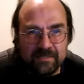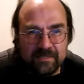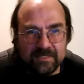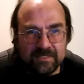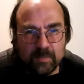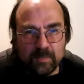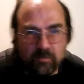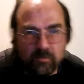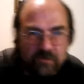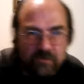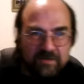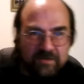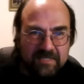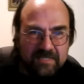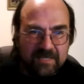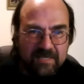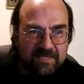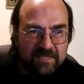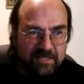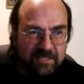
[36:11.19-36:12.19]
to
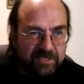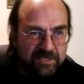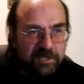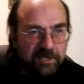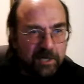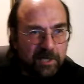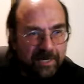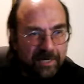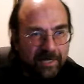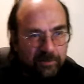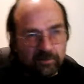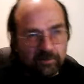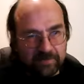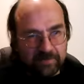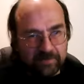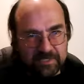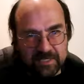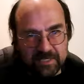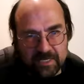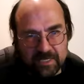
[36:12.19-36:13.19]
process a denial.
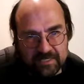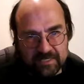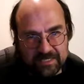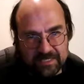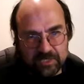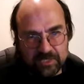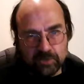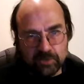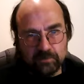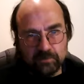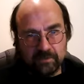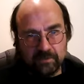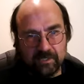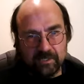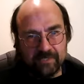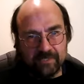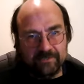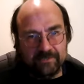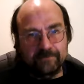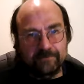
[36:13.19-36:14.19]
It's an easy
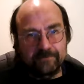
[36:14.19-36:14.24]
shortcut.